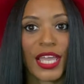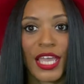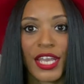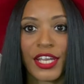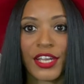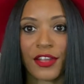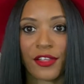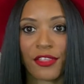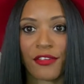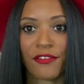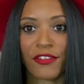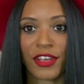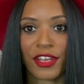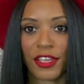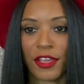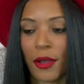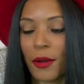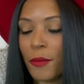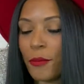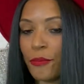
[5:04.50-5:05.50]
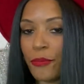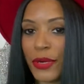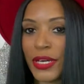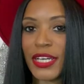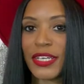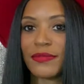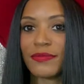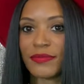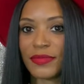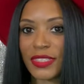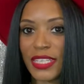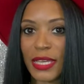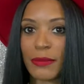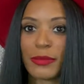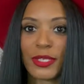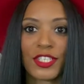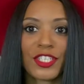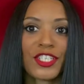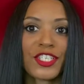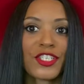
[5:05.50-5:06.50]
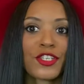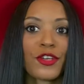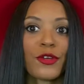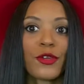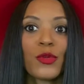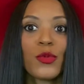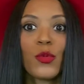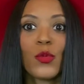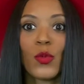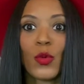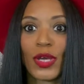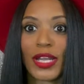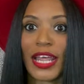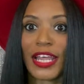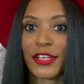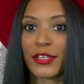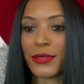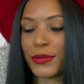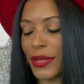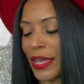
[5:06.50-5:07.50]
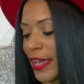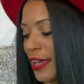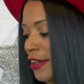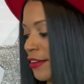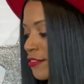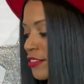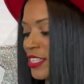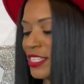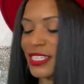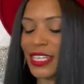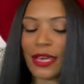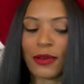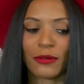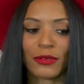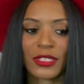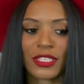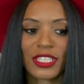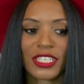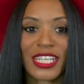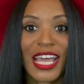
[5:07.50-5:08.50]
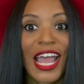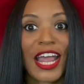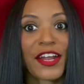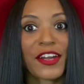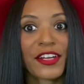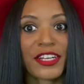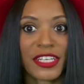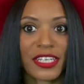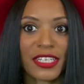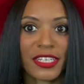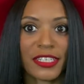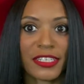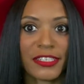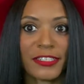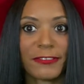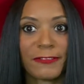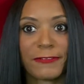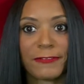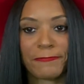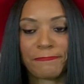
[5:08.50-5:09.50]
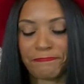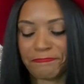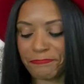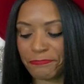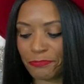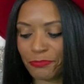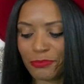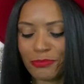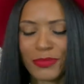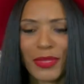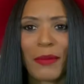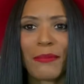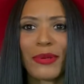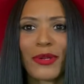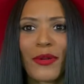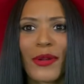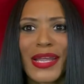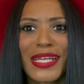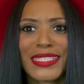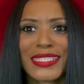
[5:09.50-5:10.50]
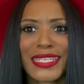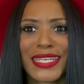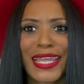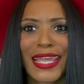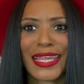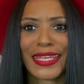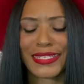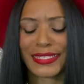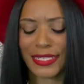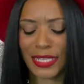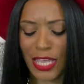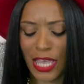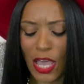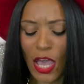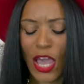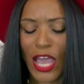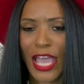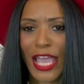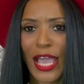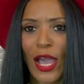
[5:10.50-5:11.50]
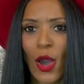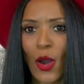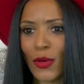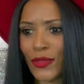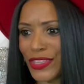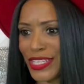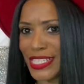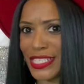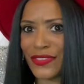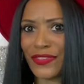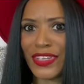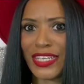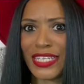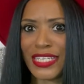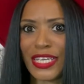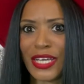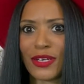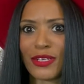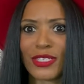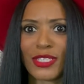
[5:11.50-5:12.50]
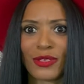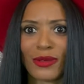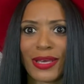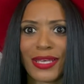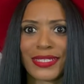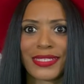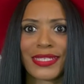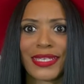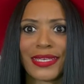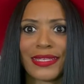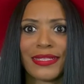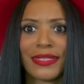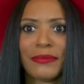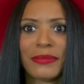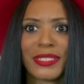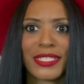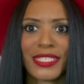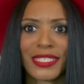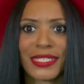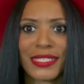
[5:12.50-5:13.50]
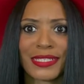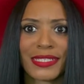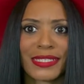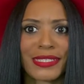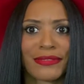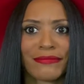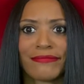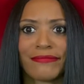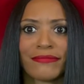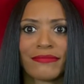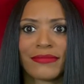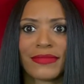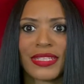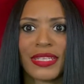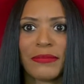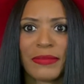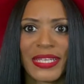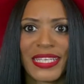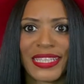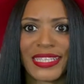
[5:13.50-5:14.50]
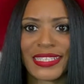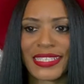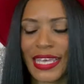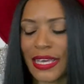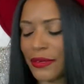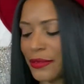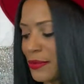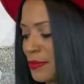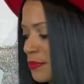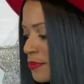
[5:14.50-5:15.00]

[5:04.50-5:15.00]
in another video. But let me just show you what I do have because I was tired of procrastinating on this video. So I said, let me just, let me get this out.